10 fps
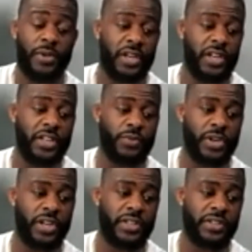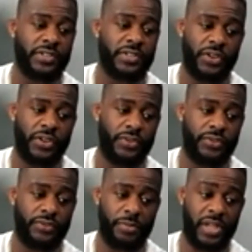I mean, it is what it is.
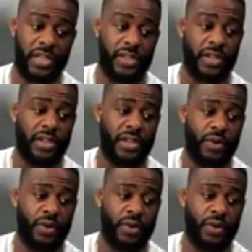So to me,